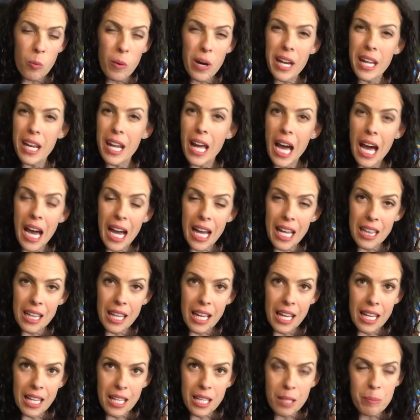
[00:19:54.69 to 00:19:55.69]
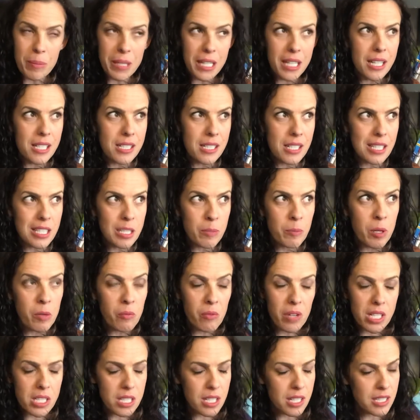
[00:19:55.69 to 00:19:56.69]
what I like. Because as someone
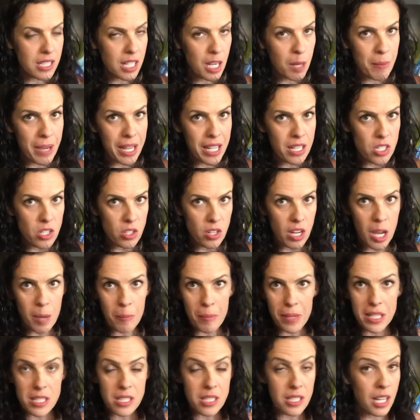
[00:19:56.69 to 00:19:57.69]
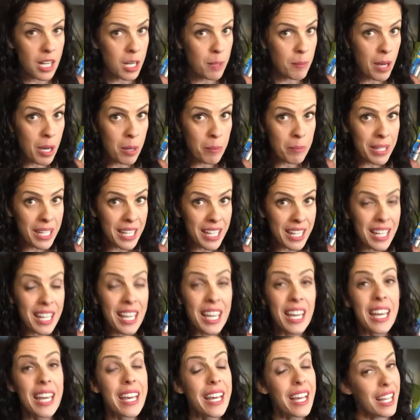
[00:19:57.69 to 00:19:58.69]
recently said on my Instagram, it's not about me,
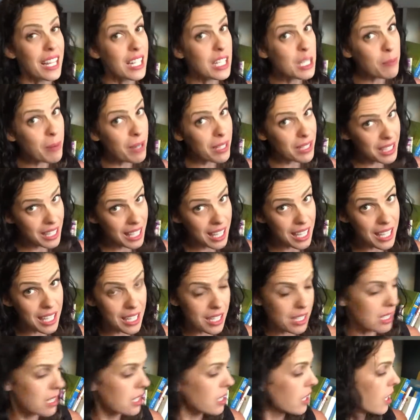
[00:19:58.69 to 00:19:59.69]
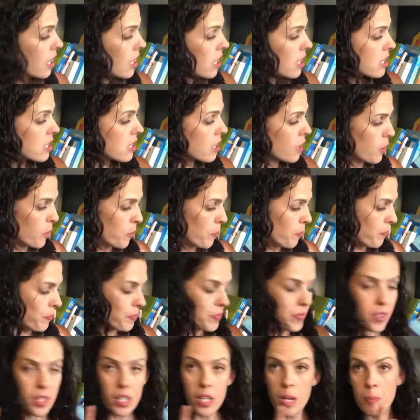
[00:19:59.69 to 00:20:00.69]
it's about the kids. So
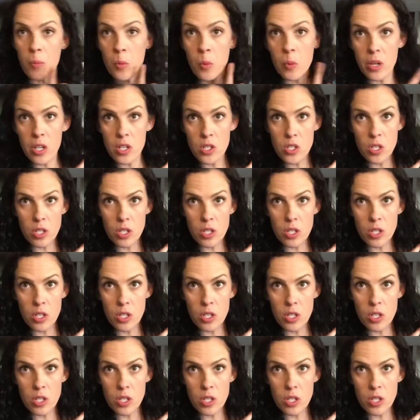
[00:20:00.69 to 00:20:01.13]
I'm going